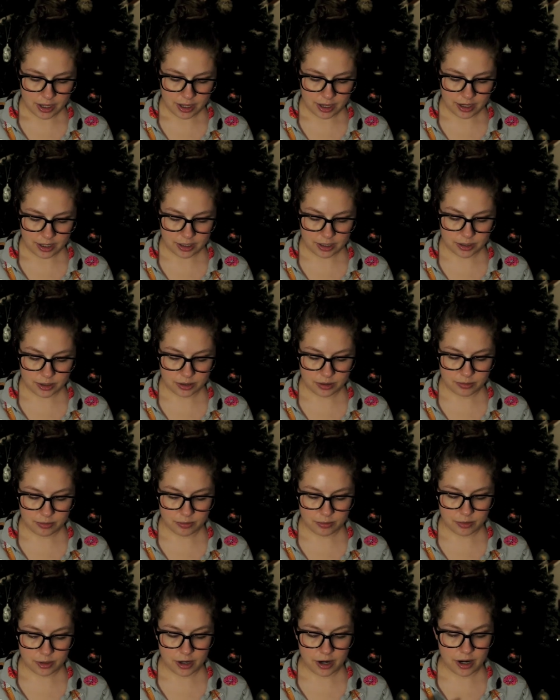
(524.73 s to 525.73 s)
I
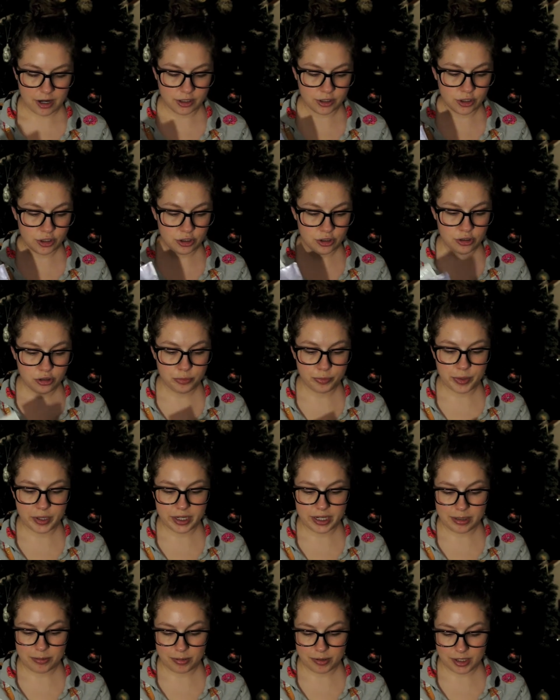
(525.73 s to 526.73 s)
got two
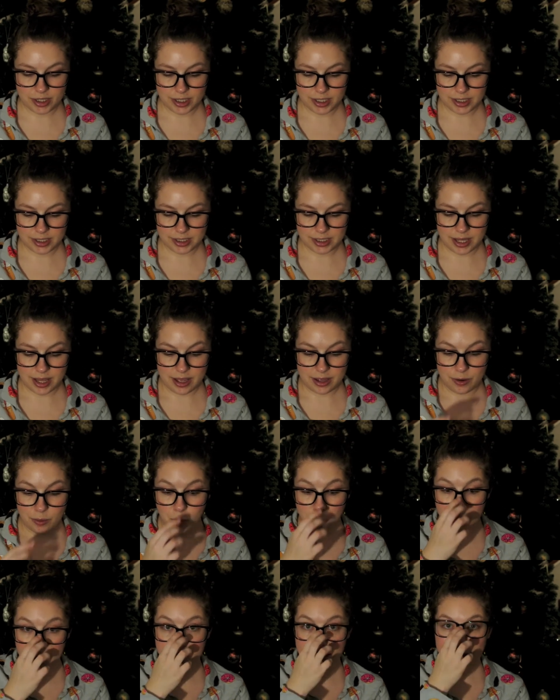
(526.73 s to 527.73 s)
body products and
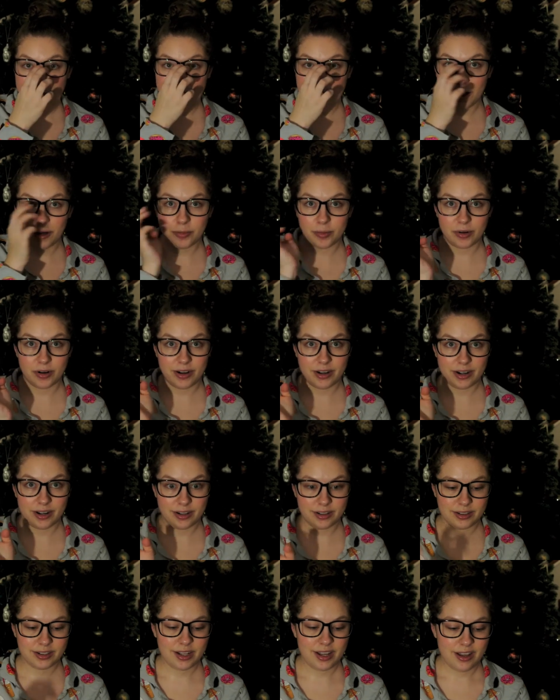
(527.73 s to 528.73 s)
one hair
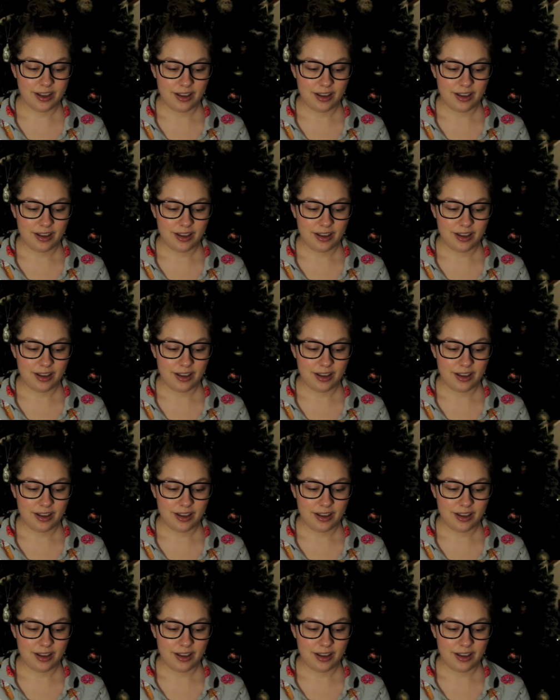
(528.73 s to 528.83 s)
product.